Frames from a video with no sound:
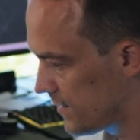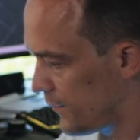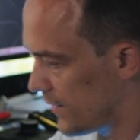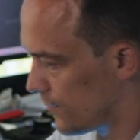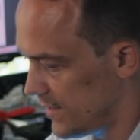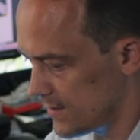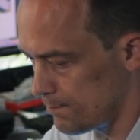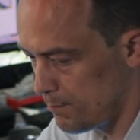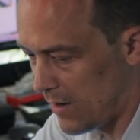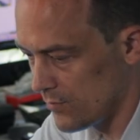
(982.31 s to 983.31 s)
the figurines
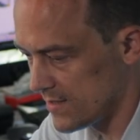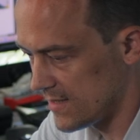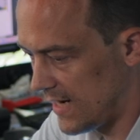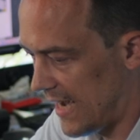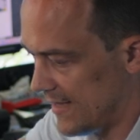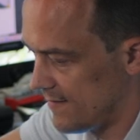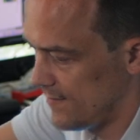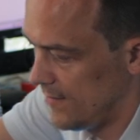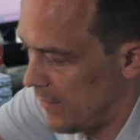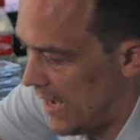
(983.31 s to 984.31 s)
bounce the light.
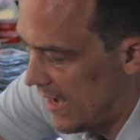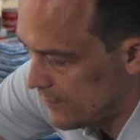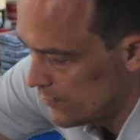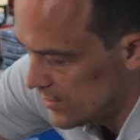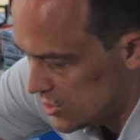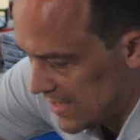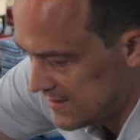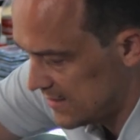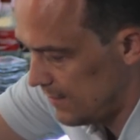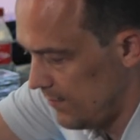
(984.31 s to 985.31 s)
If I have to
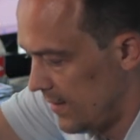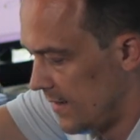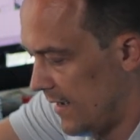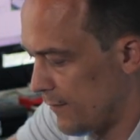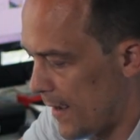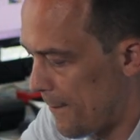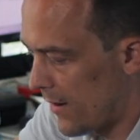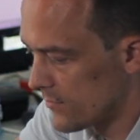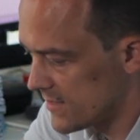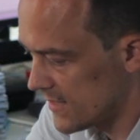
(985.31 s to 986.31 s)
adjust them, if they
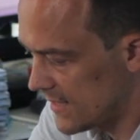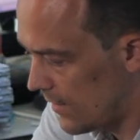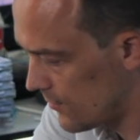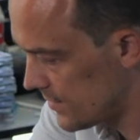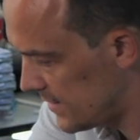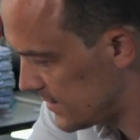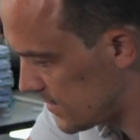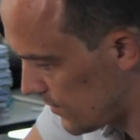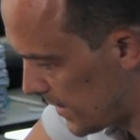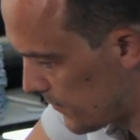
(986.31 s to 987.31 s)
bounce it down. And
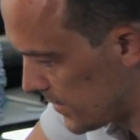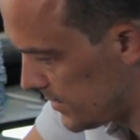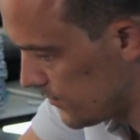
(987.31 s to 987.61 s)
so I will